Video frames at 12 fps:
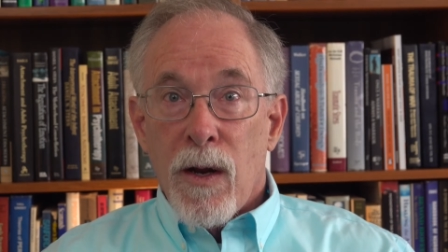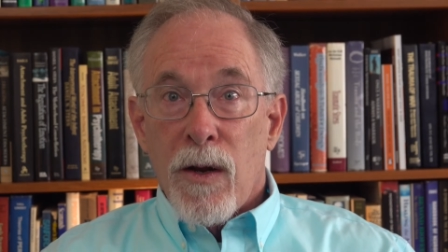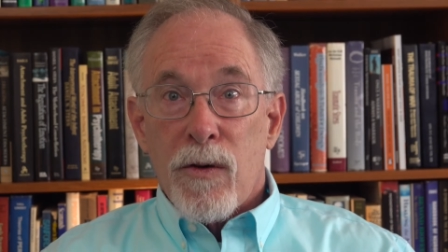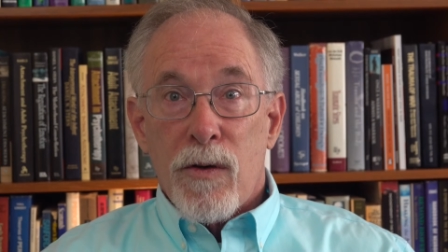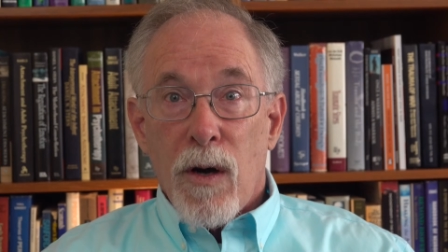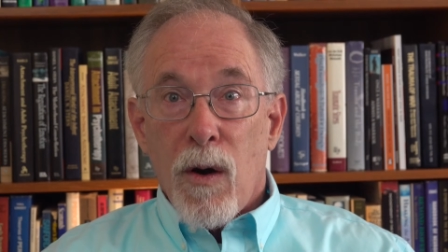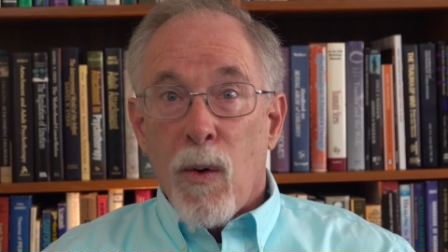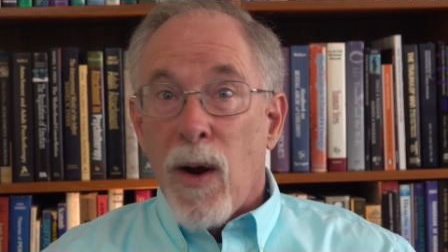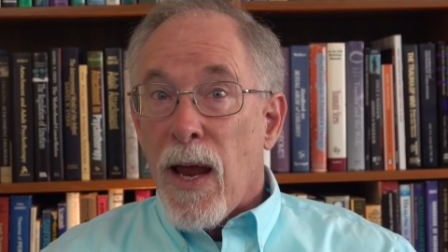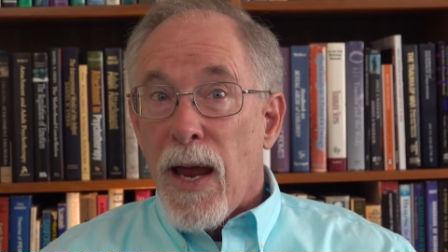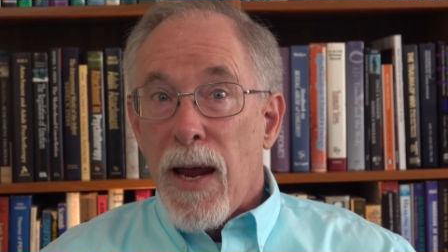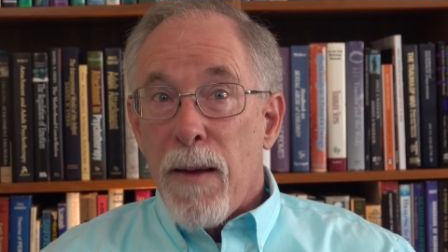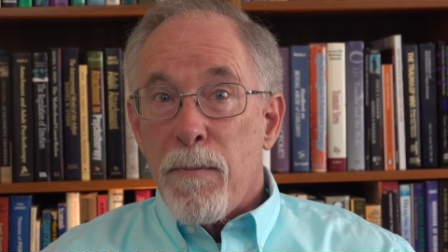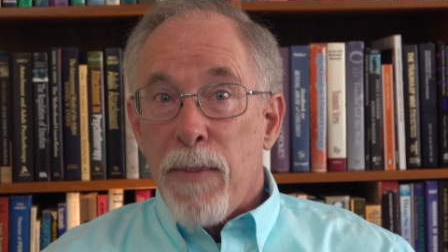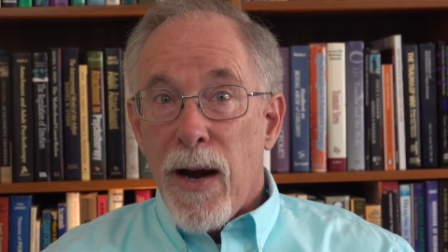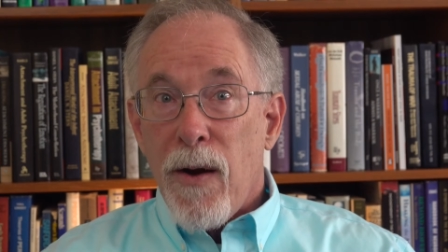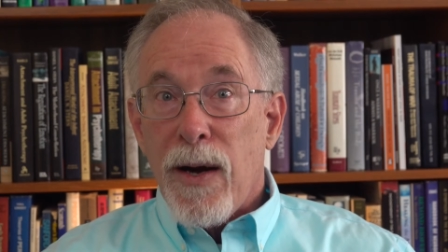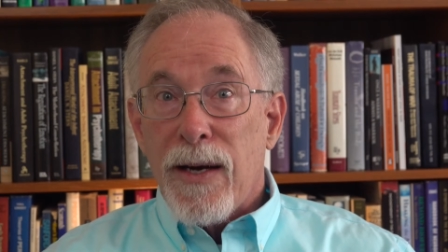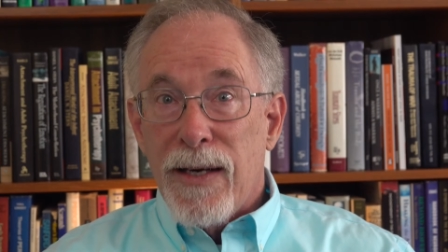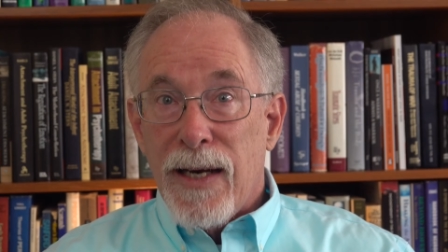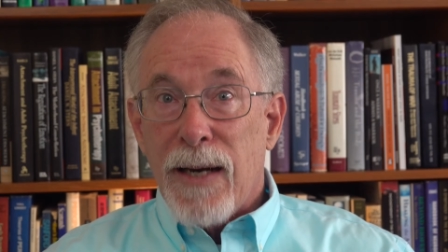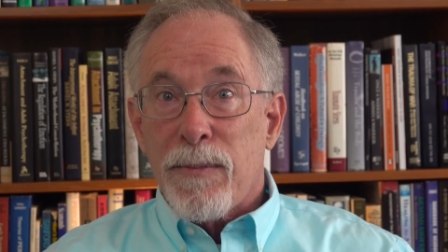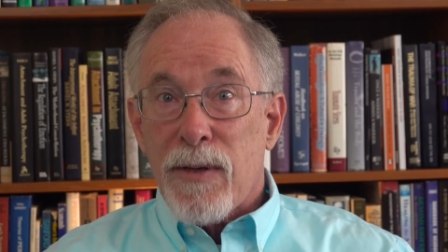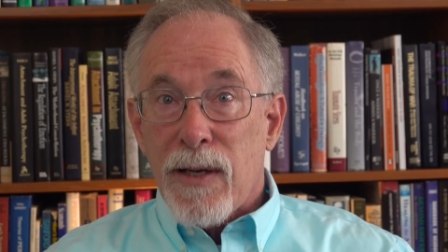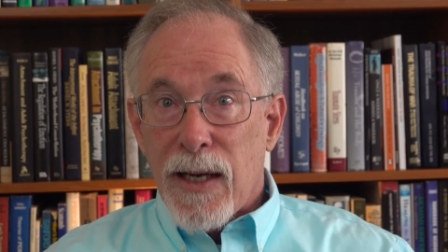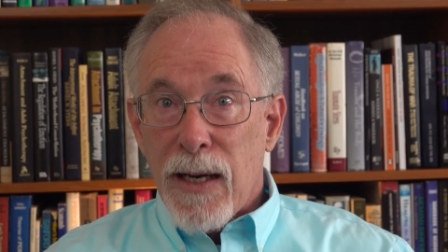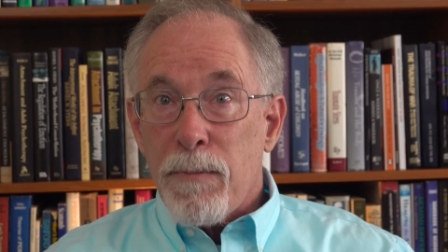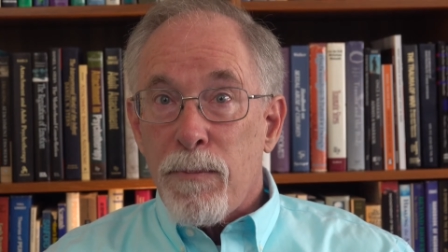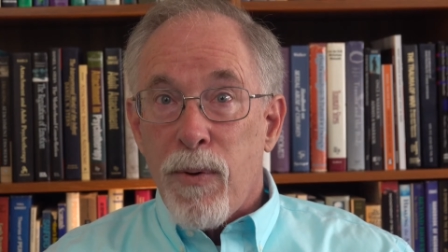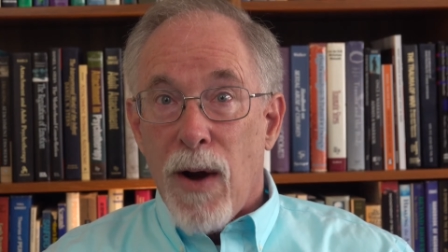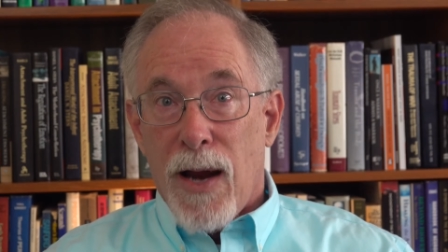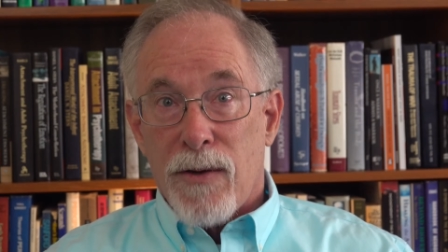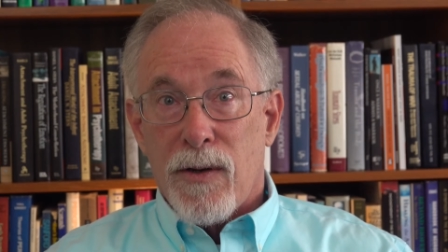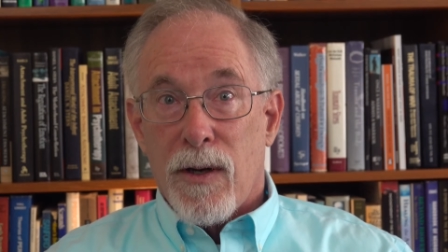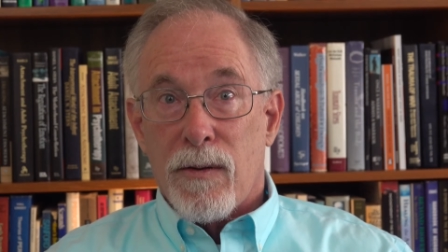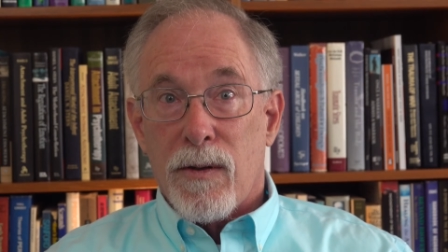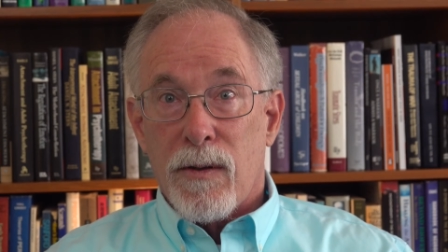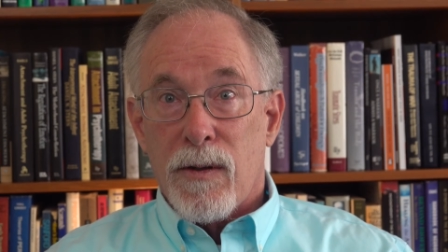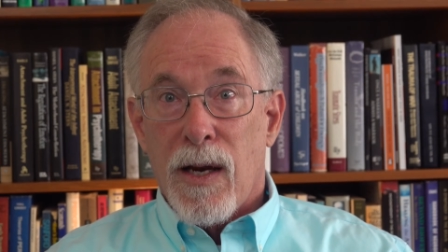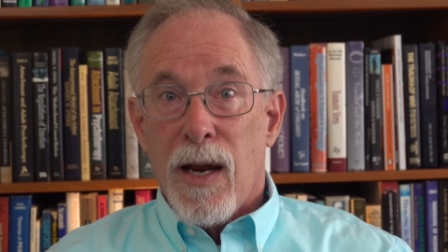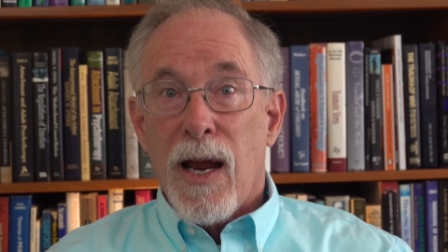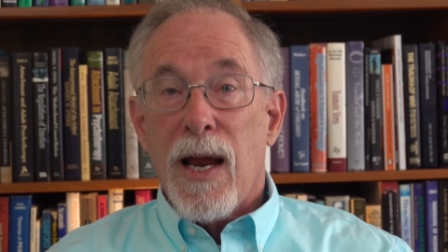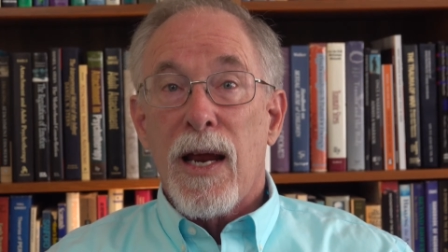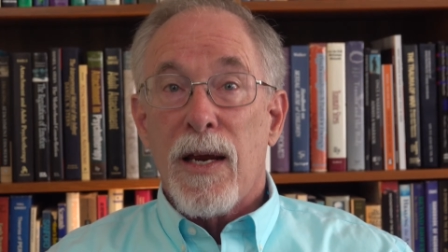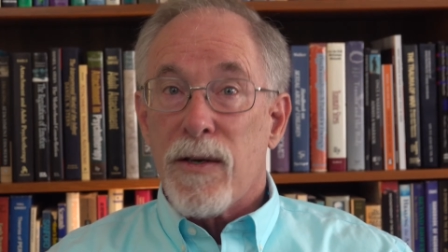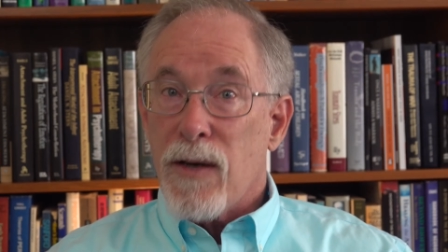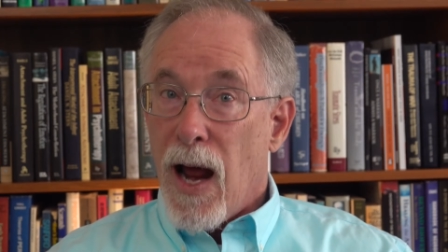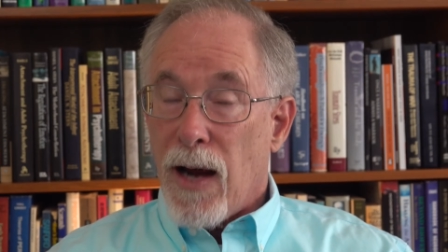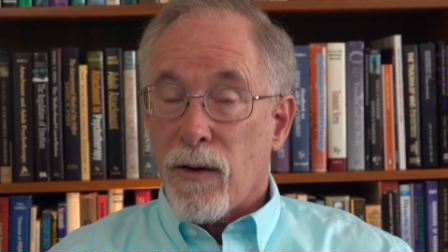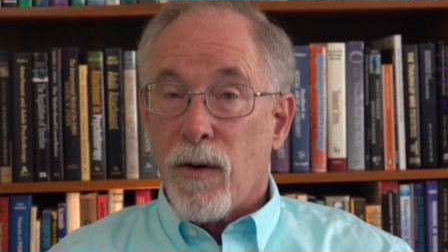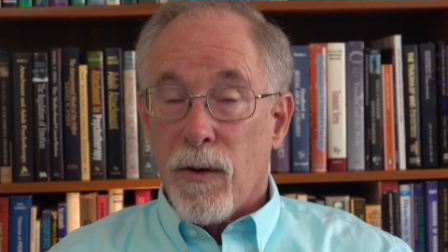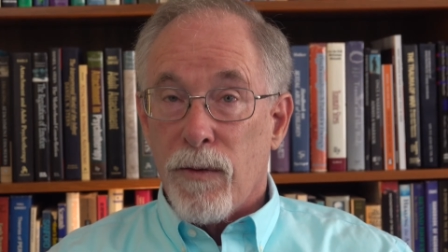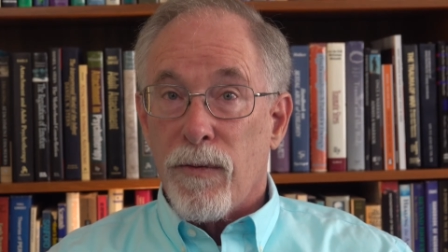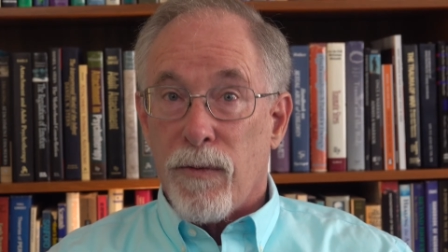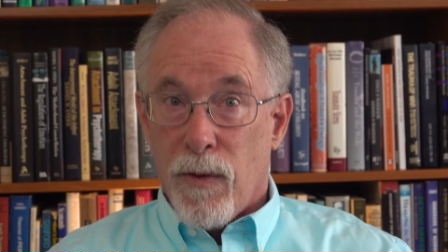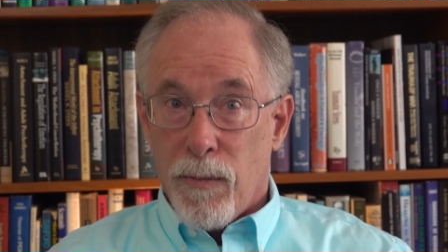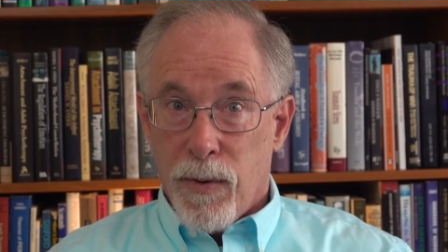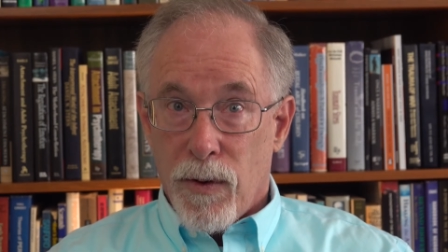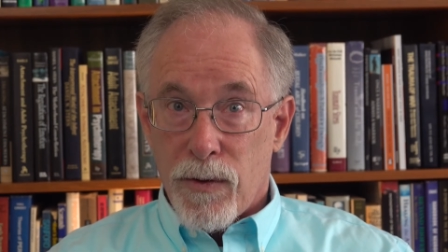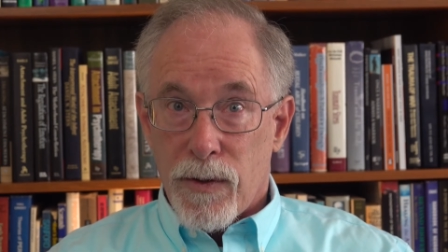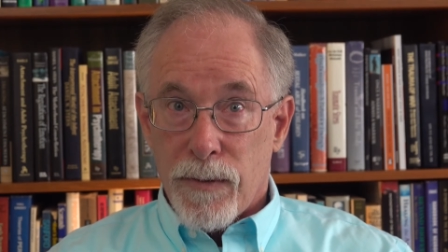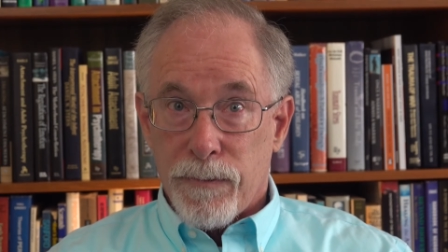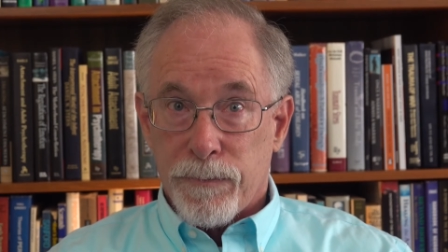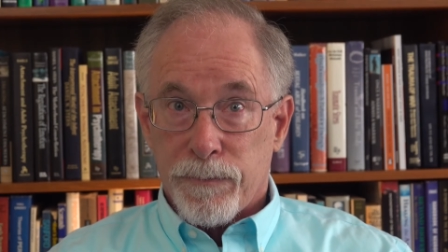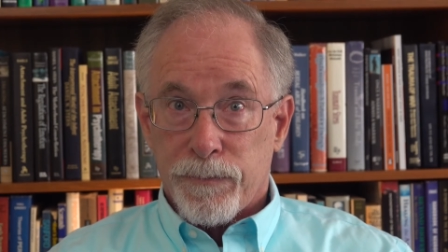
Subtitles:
So, impairing deep sleep processes is not good for a person.